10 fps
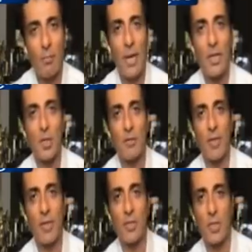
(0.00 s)
lectures,
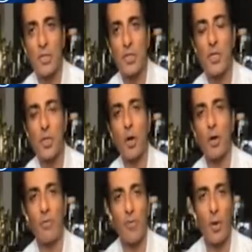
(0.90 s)
whether it's history,
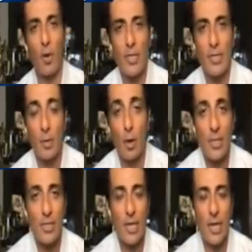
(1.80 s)
geography, or all these in
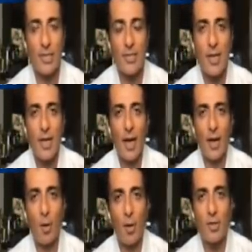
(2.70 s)
all these classes.
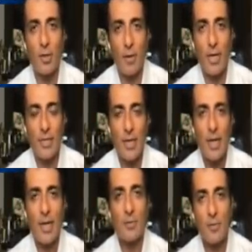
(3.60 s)
I always request,
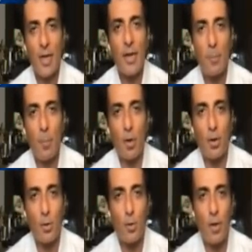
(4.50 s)
it's very
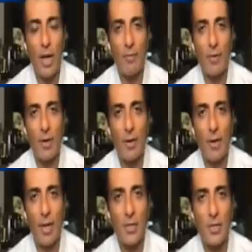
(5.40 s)
important to have a
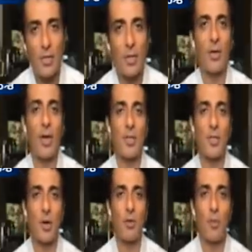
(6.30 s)

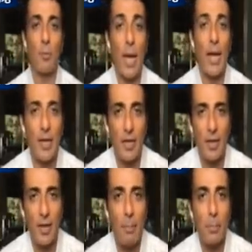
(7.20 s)
lecture of
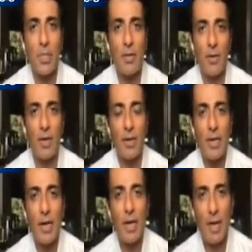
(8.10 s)
humanity, empathy, where
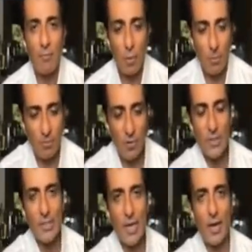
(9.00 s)
from
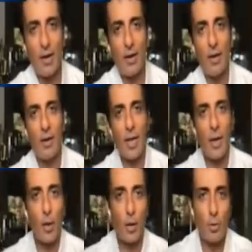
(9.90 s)
first standard
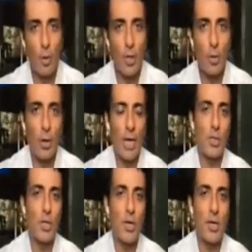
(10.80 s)
till you are doing your
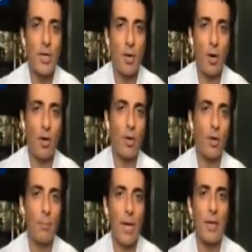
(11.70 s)
engineering or
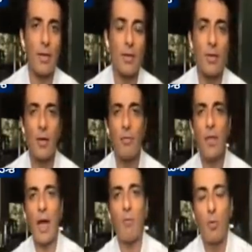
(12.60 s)
your medical,
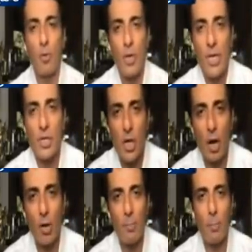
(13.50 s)
we have to teach
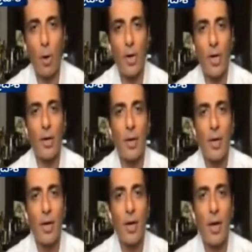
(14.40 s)
how important
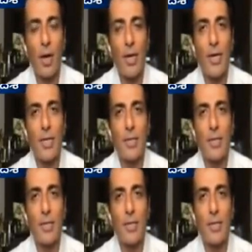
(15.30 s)
it